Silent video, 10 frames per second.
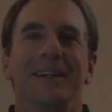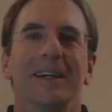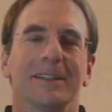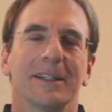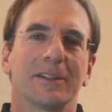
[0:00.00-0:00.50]

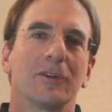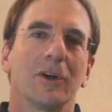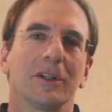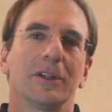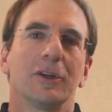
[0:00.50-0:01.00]
I'd like to
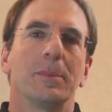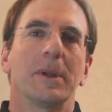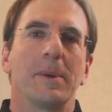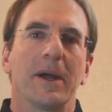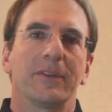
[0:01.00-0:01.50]
talk a little
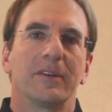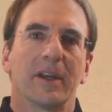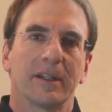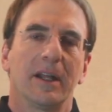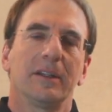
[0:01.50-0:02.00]
bit about the
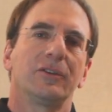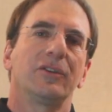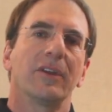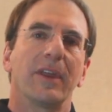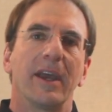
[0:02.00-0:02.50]

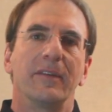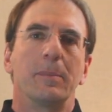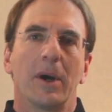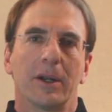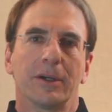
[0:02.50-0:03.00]
technology of the heavy
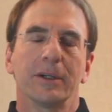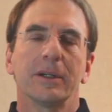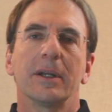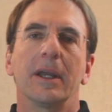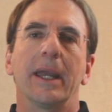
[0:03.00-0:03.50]
putter
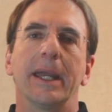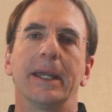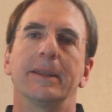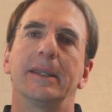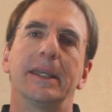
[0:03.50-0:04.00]

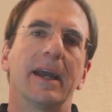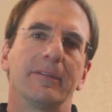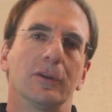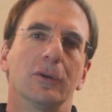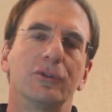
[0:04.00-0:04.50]
and the
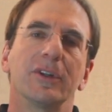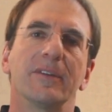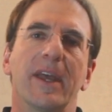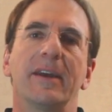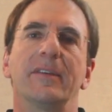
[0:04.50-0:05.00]
evolution
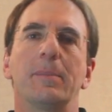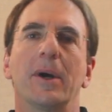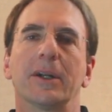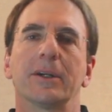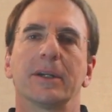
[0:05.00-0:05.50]
of the heavy
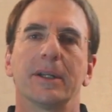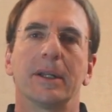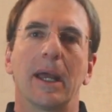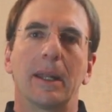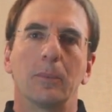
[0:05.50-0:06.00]
putter
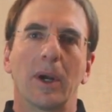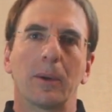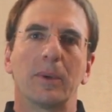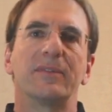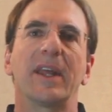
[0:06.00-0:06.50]
and
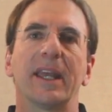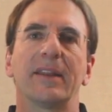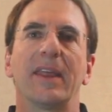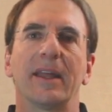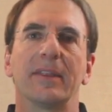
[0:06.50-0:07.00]
where we've
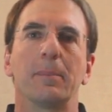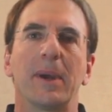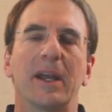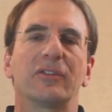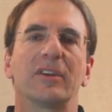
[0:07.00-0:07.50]
taken that in the
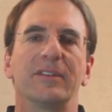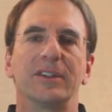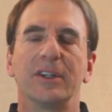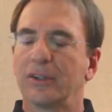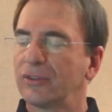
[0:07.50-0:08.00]
past
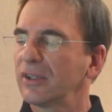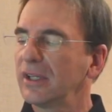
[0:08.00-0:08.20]
7 years.